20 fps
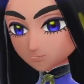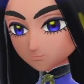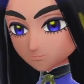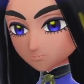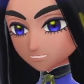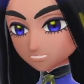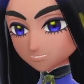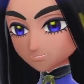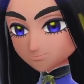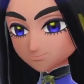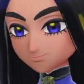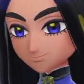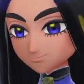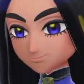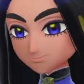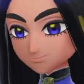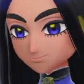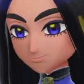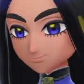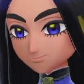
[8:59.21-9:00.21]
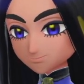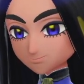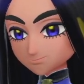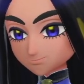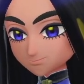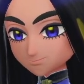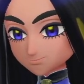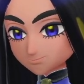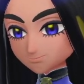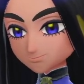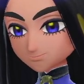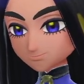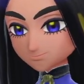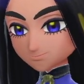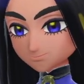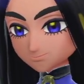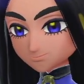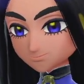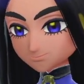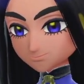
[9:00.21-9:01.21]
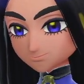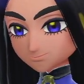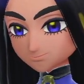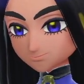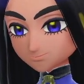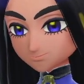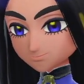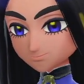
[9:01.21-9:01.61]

assist me when running the organization.